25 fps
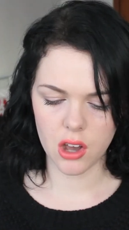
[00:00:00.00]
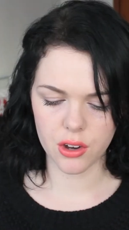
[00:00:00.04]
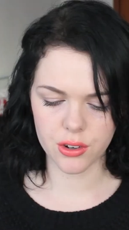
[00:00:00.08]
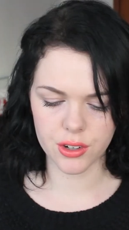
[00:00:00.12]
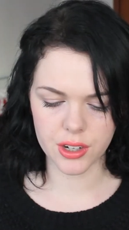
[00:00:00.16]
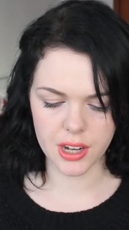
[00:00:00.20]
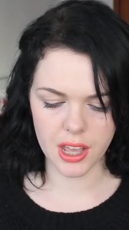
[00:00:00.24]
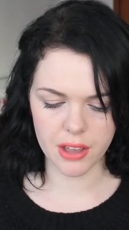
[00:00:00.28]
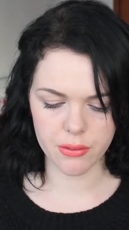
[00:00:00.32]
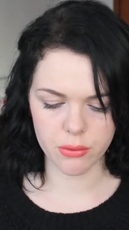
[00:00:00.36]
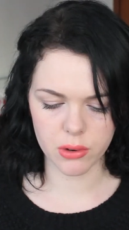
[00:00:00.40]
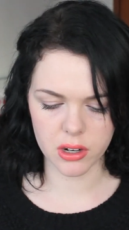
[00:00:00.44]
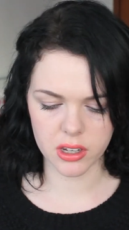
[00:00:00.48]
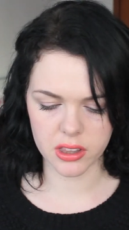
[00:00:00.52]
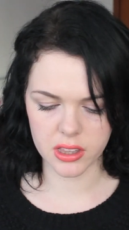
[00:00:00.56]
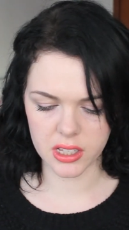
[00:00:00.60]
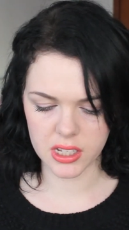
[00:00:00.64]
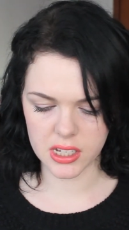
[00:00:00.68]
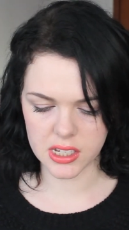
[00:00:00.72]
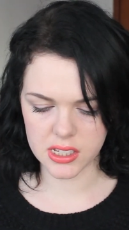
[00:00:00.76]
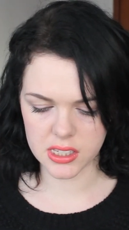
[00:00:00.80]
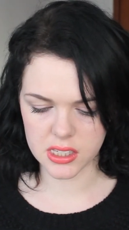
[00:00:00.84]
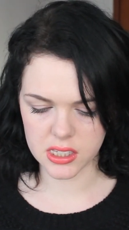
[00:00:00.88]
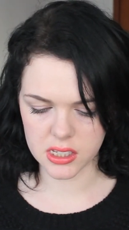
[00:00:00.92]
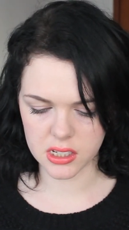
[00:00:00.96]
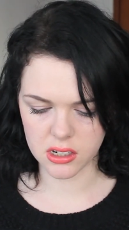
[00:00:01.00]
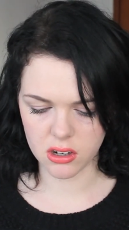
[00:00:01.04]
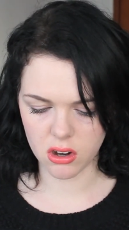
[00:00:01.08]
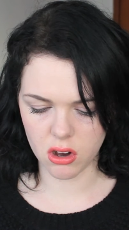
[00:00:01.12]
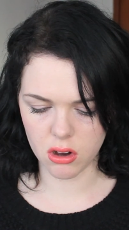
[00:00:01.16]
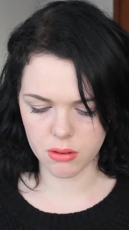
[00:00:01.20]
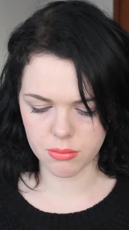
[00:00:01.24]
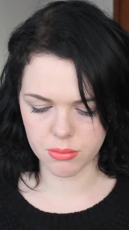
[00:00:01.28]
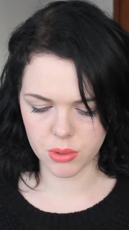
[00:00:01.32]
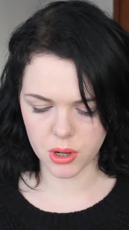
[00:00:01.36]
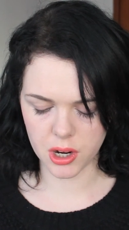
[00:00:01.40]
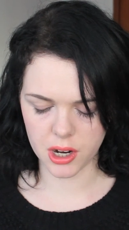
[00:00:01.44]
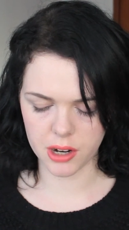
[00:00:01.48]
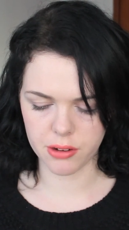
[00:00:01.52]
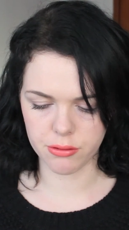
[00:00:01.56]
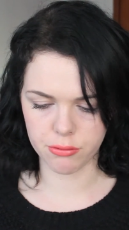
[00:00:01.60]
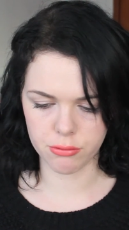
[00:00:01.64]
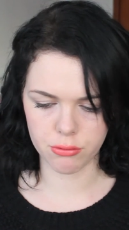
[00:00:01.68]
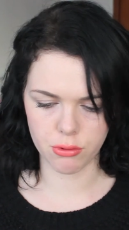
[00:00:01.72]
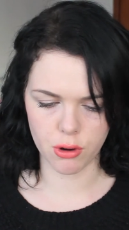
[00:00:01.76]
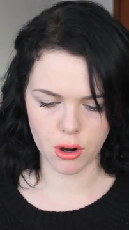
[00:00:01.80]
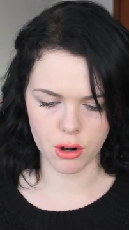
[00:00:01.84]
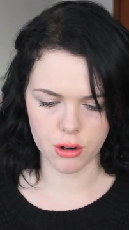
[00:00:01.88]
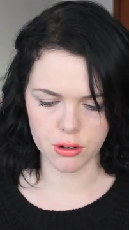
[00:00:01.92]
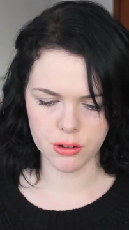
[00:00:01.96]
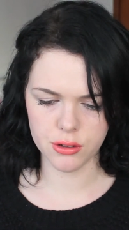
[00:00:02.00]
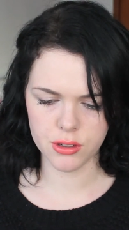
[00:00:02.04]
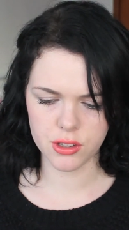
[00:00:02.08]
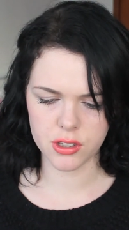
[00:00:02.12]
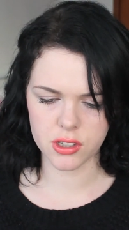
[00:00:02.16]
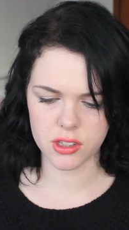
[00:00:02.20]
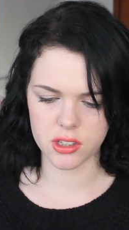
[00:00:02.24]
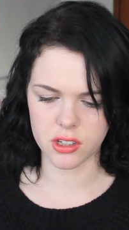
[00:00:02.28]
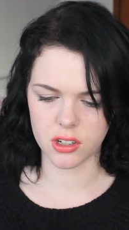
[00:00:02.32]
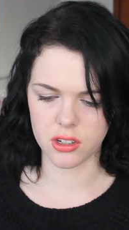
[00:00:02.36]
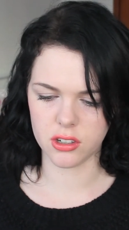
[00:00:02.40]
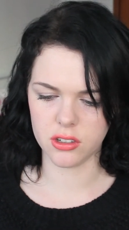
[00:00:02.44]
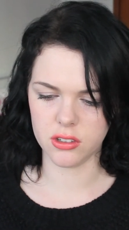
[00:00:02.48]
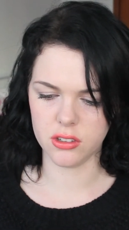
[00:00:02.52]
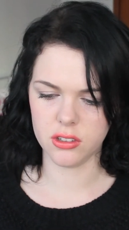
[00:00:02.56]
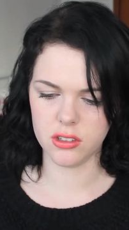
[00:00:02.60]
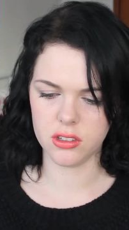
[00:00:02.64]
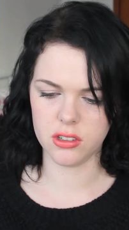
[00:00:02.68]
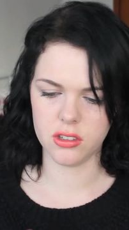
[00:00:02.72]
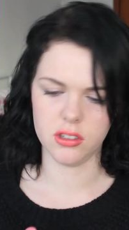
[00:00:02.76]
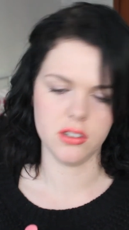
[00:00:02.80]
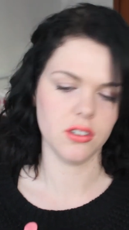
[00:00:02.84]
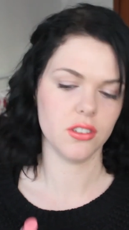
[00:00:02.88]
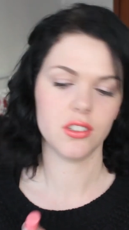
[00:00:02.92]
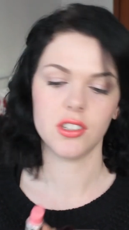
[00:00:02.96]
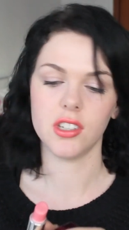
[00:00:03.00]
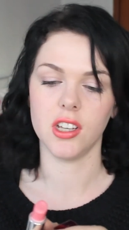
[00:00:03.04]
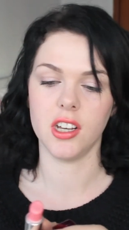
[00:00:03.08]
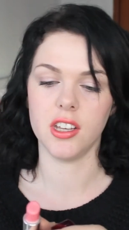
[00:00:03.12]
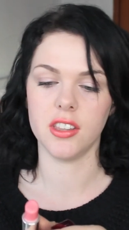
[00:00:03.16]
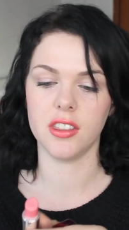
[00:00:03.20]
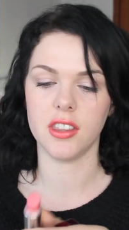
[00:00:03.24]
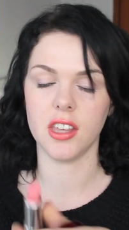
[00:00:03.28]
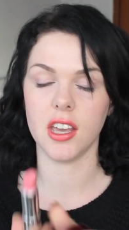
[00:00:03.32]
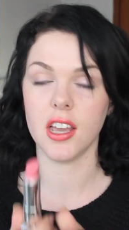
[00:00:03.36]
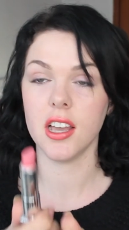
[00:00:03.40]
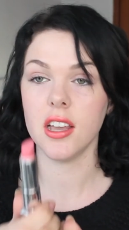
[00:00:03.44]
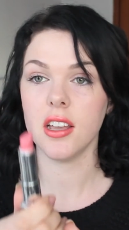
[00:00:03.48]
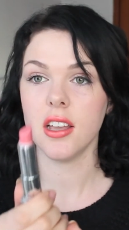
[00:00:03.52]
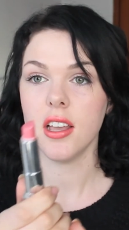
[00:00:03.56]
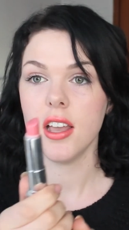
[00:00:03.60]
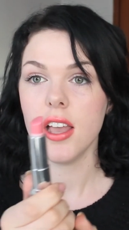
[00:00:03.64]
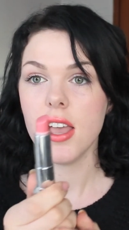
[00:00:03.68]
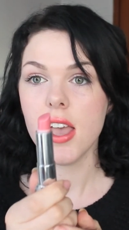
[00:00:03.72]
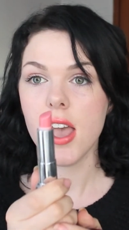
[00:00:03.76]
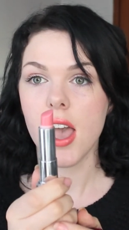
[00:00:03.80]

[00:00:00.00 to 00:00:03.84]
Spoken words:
I already have one of these in Ombre Rose, so it looks like that.